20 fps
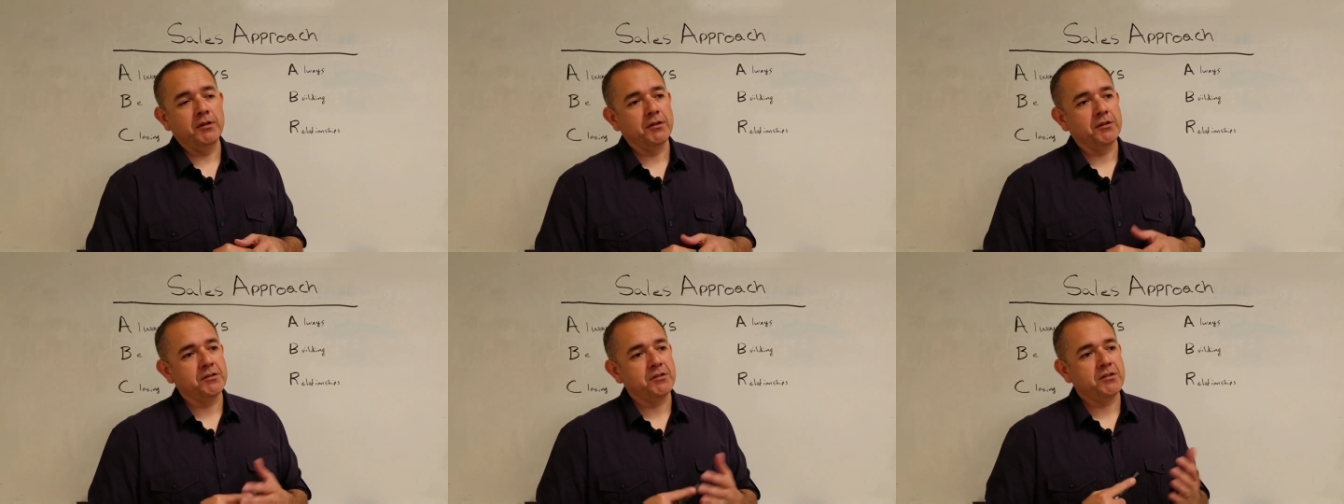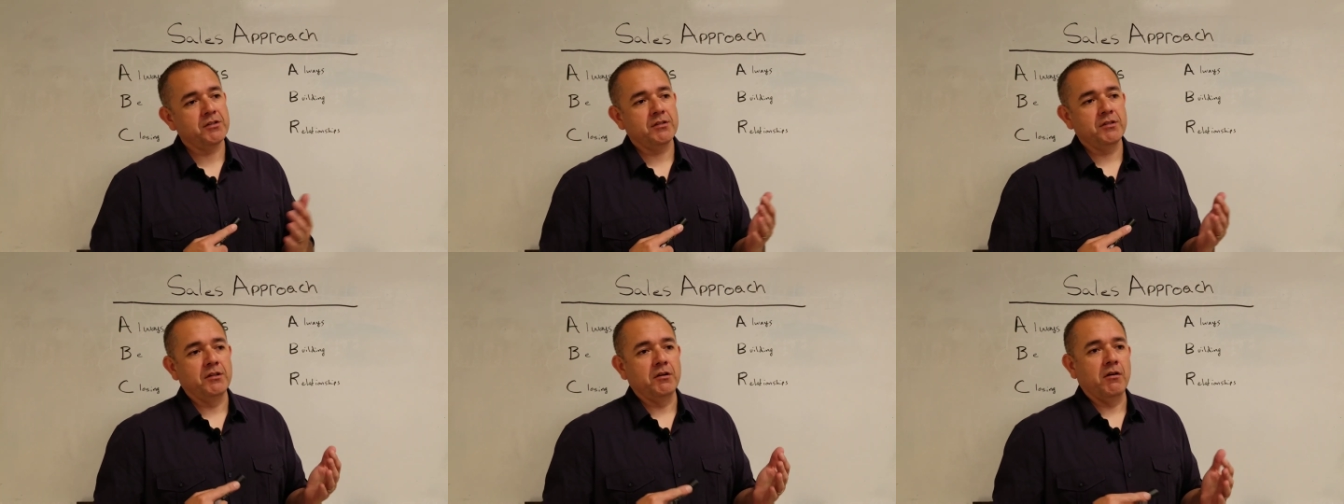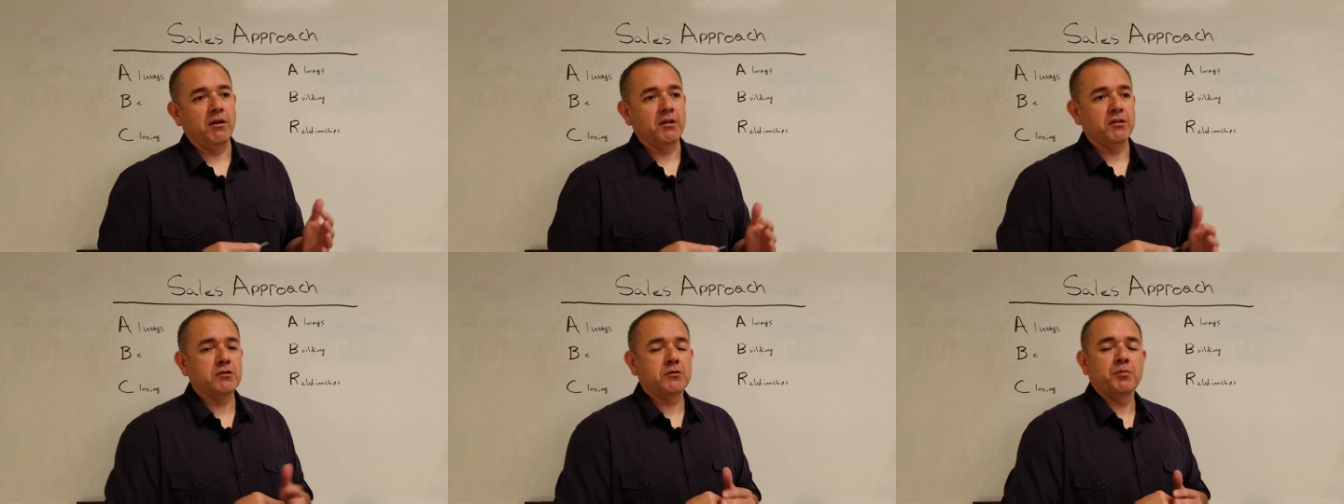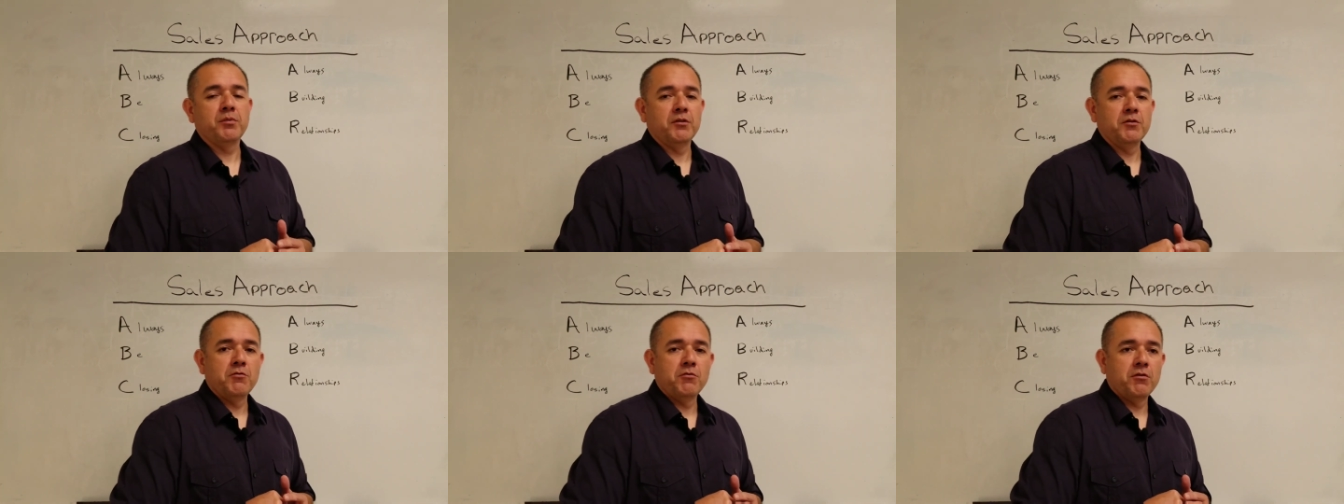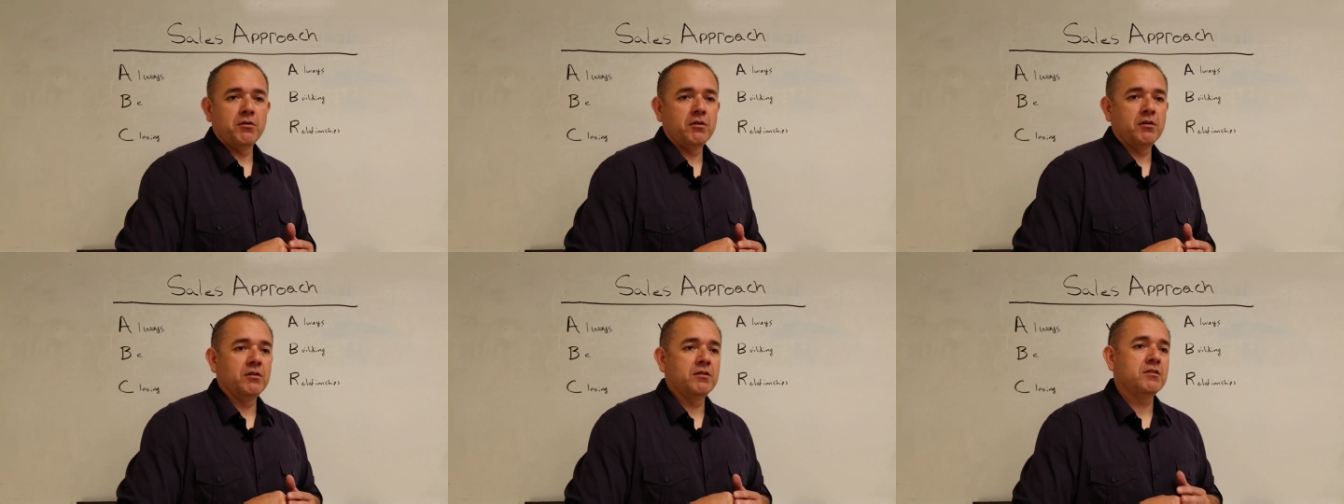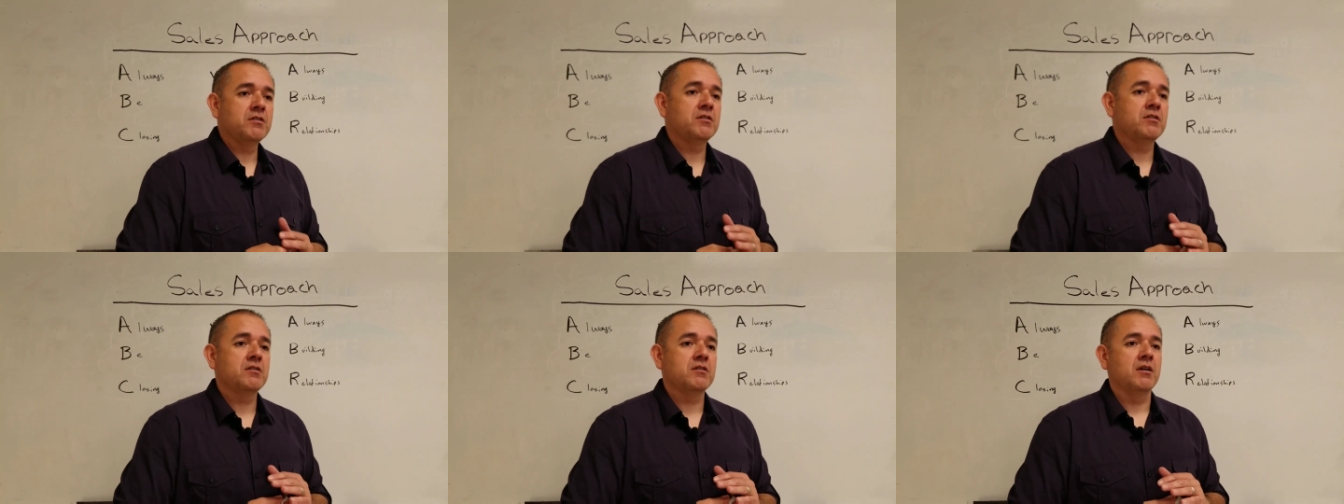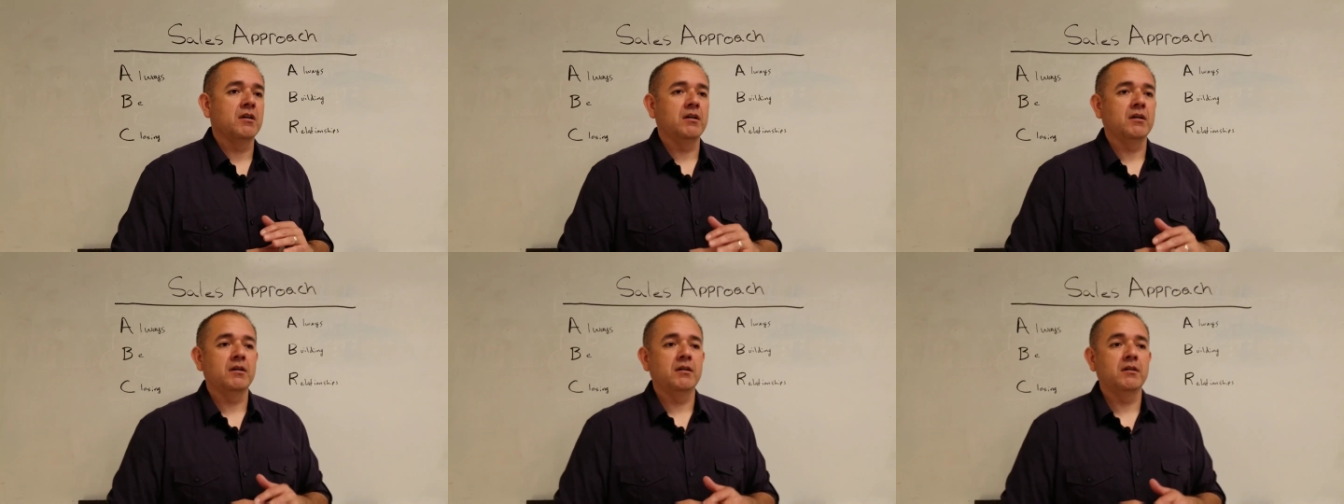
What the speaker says: There's, entrepreneurs,